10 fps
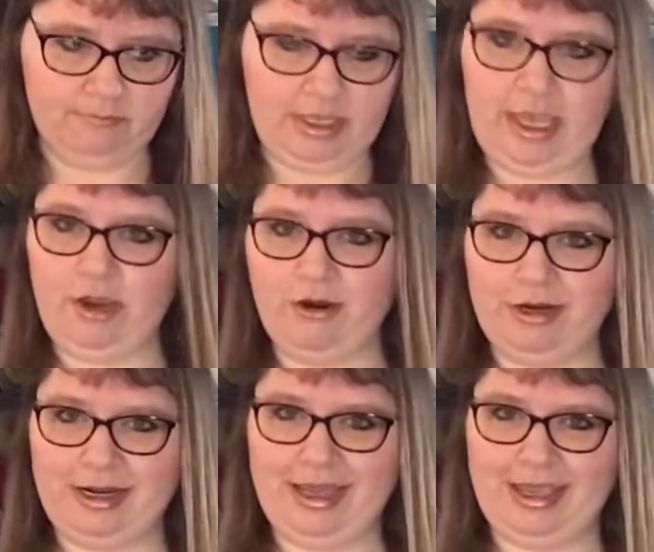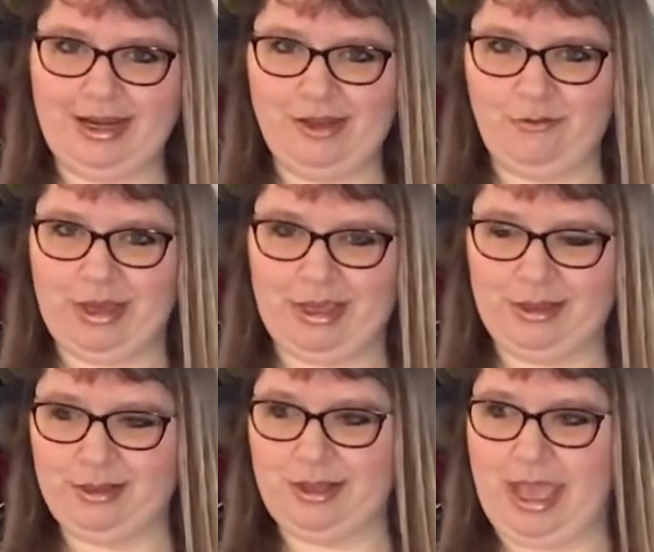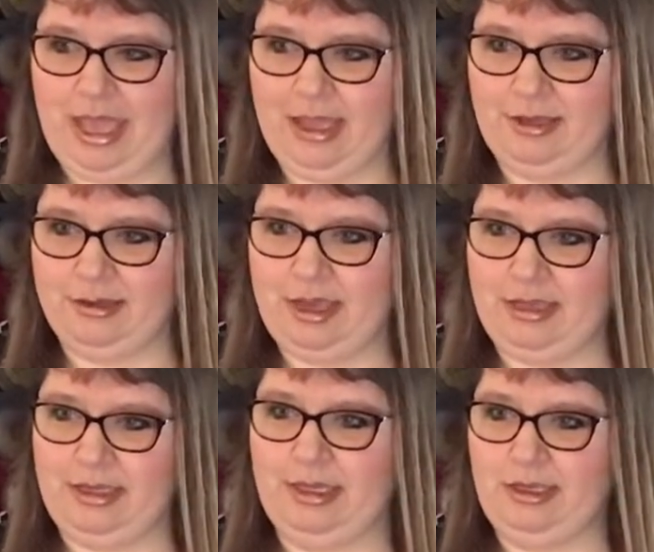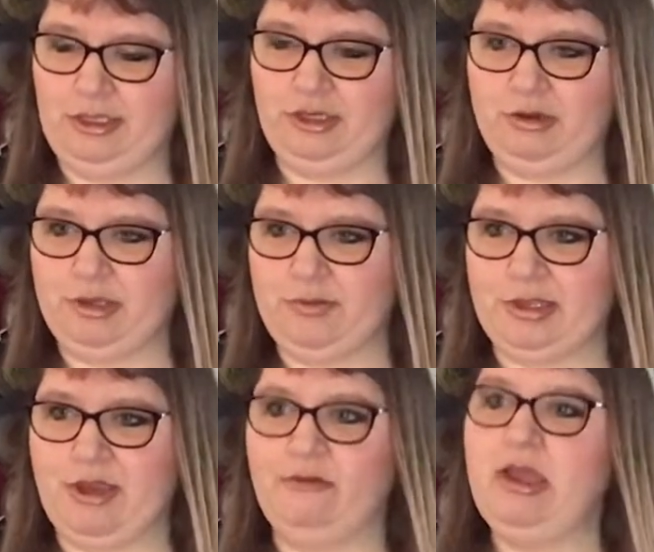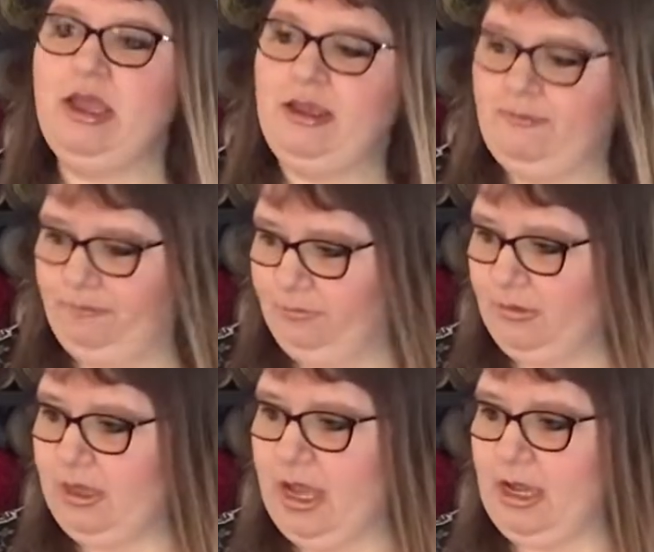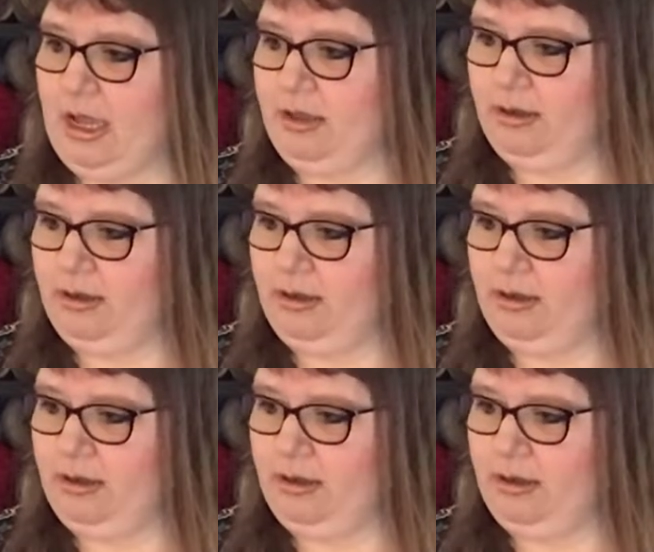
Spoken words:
here today anyways, and I need to show some stuff, I got